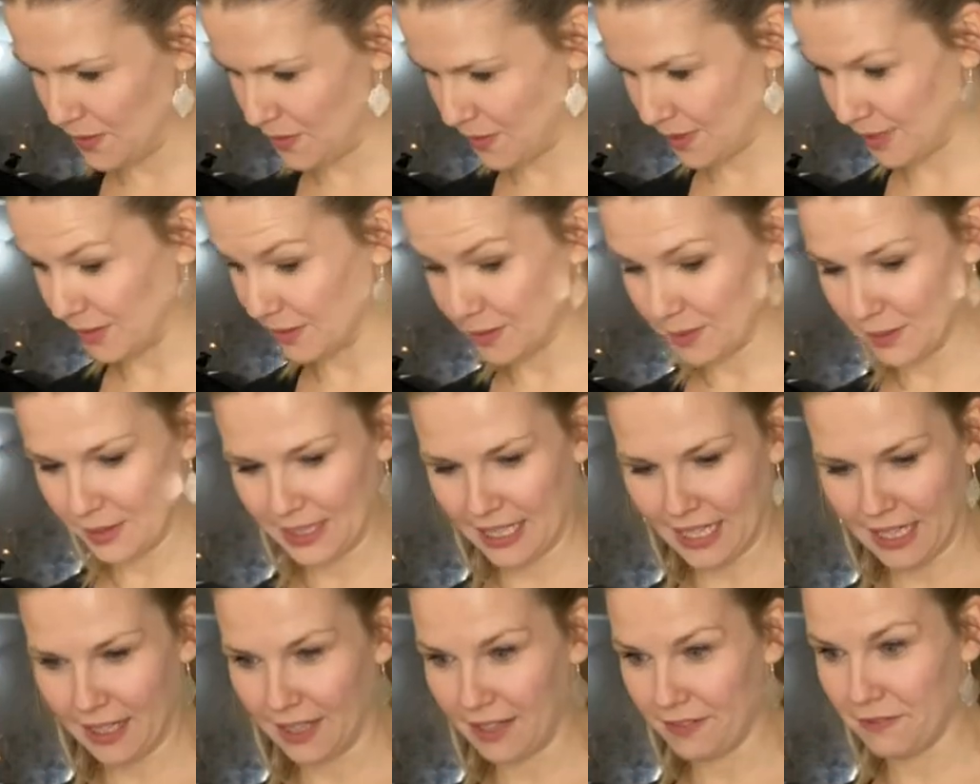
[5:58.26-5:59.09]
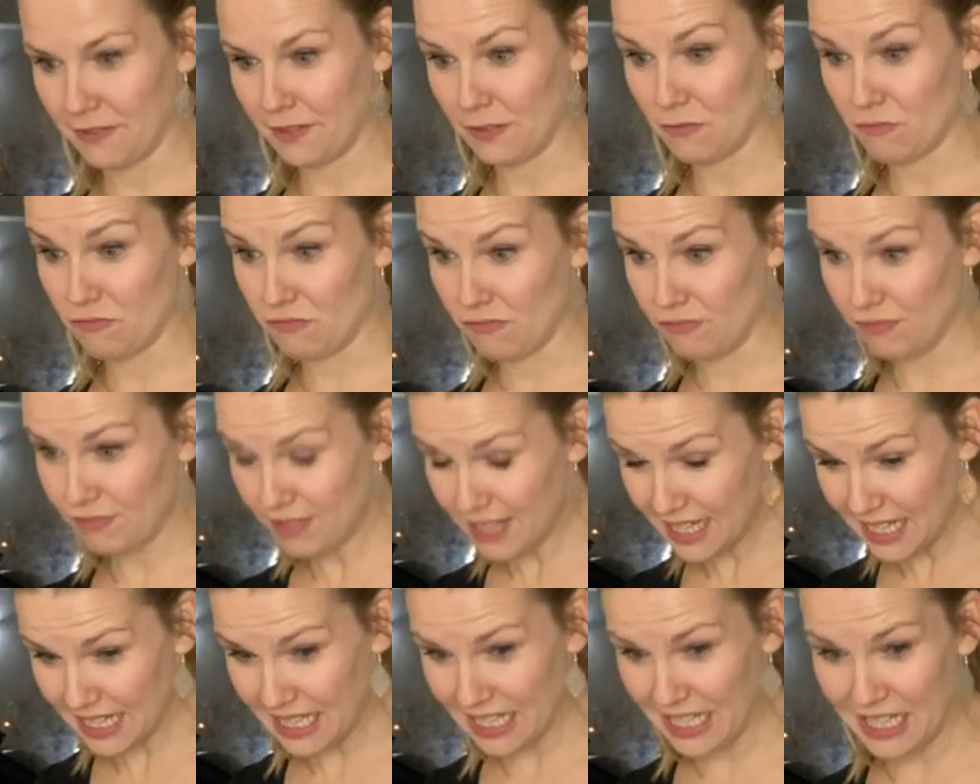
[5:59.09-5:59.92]
thrilled with that. I feel
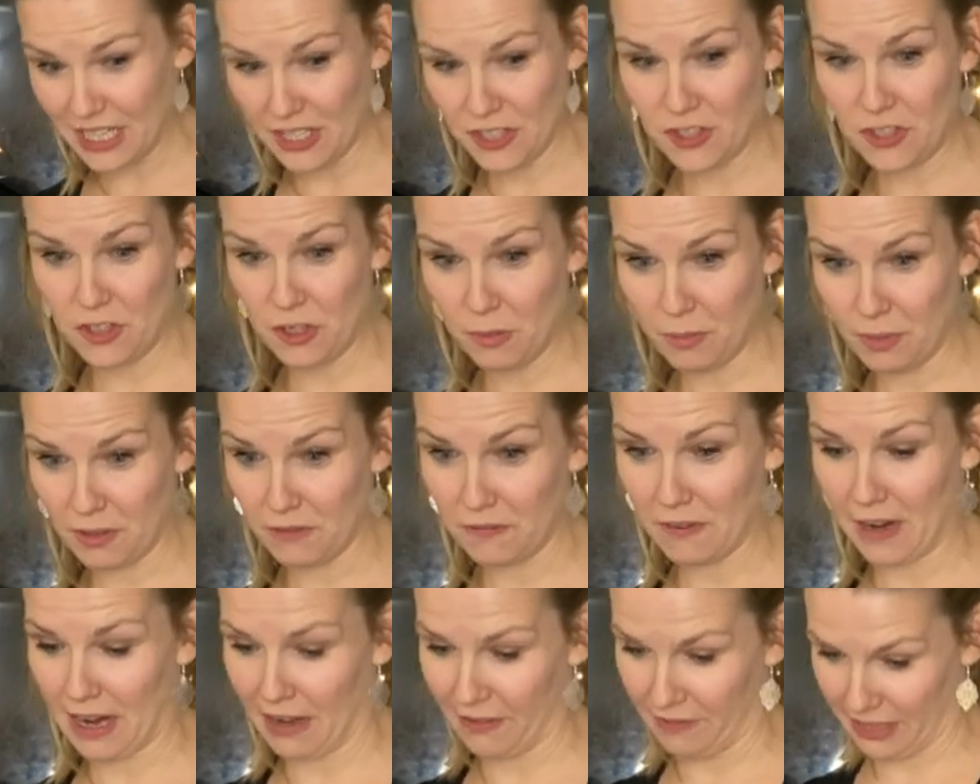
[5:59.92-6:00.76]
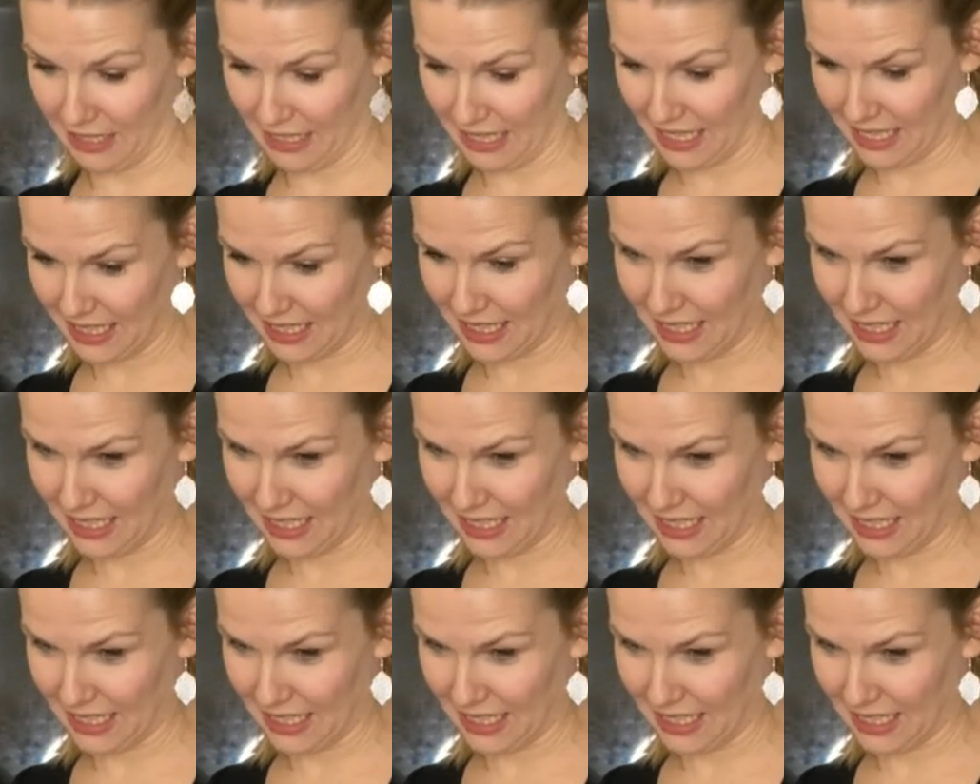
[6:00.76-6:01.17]
really stupid for having let